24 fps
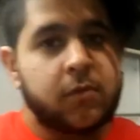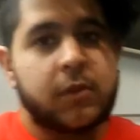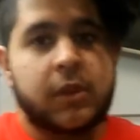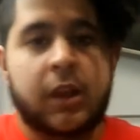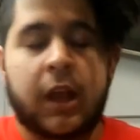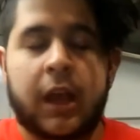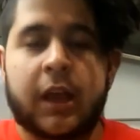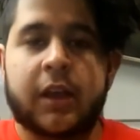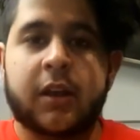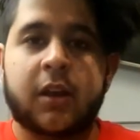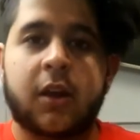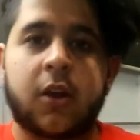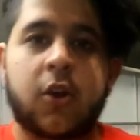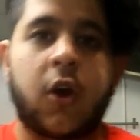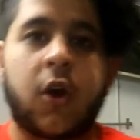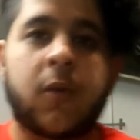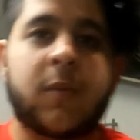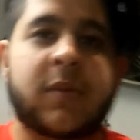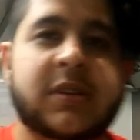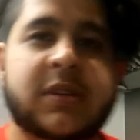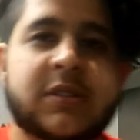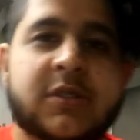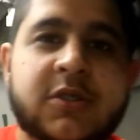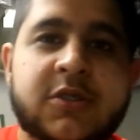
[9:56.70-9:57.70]
like
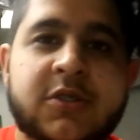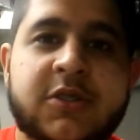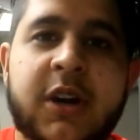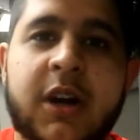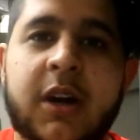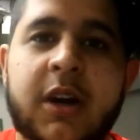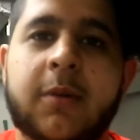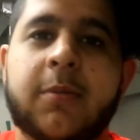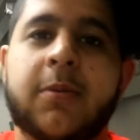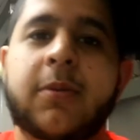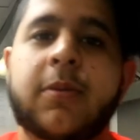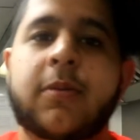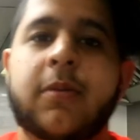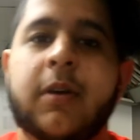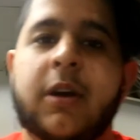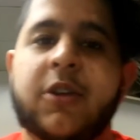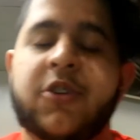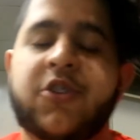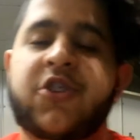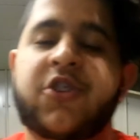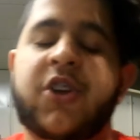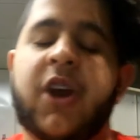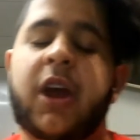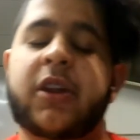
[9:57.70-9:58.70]
comment subscribe
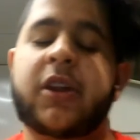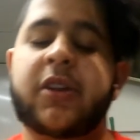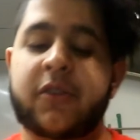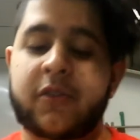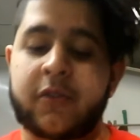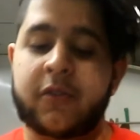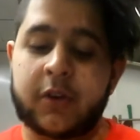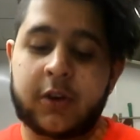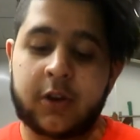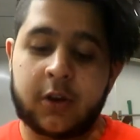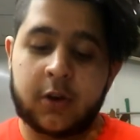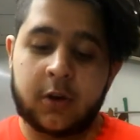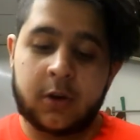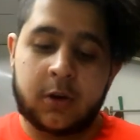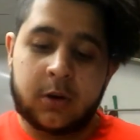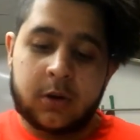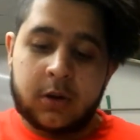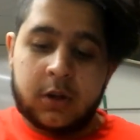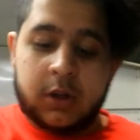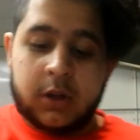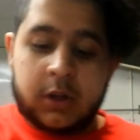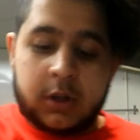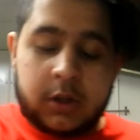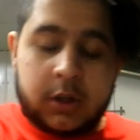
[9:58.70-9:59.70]
and share this video
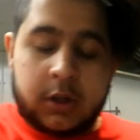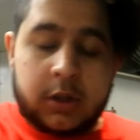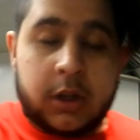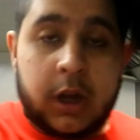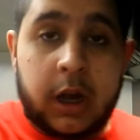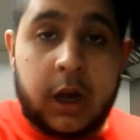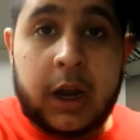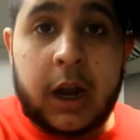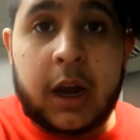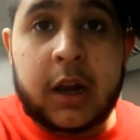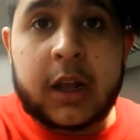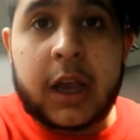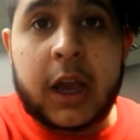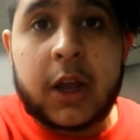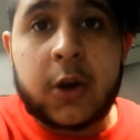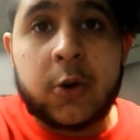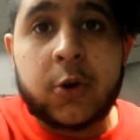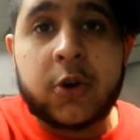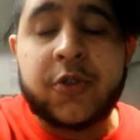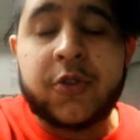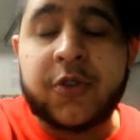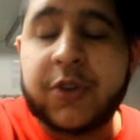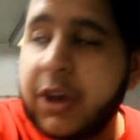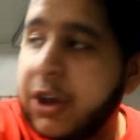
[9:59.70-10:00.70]
and I'll get a
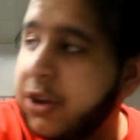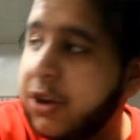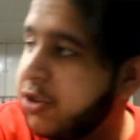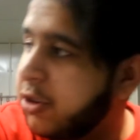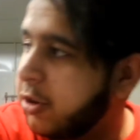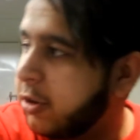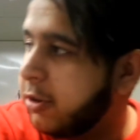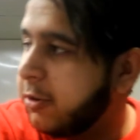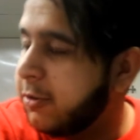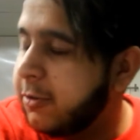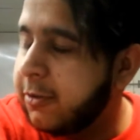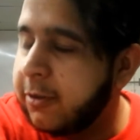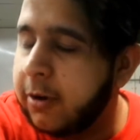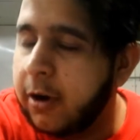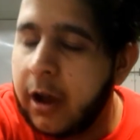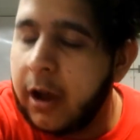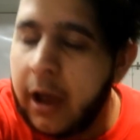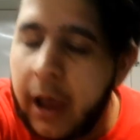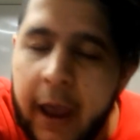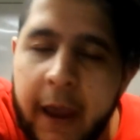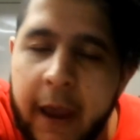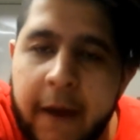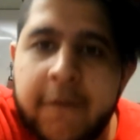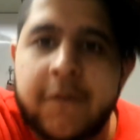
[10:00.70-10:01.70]
notification for
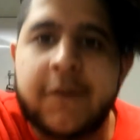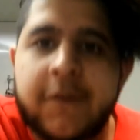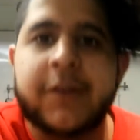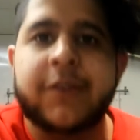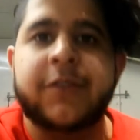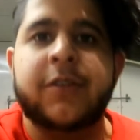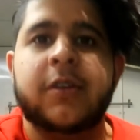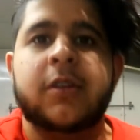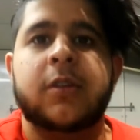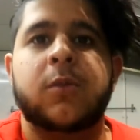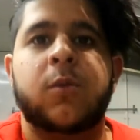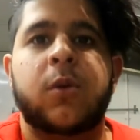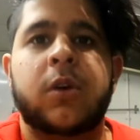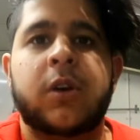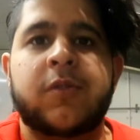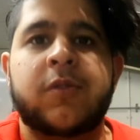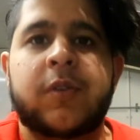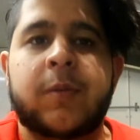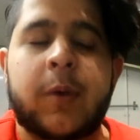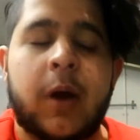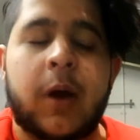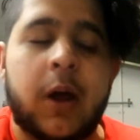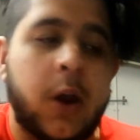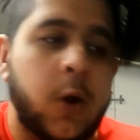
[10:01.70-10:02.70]
every single one of
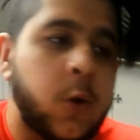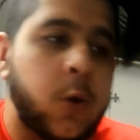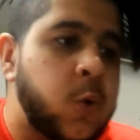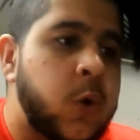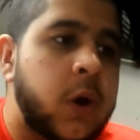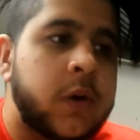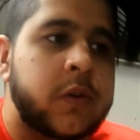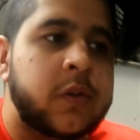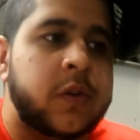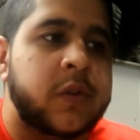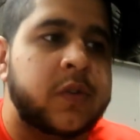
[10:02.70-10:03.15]
them and whoever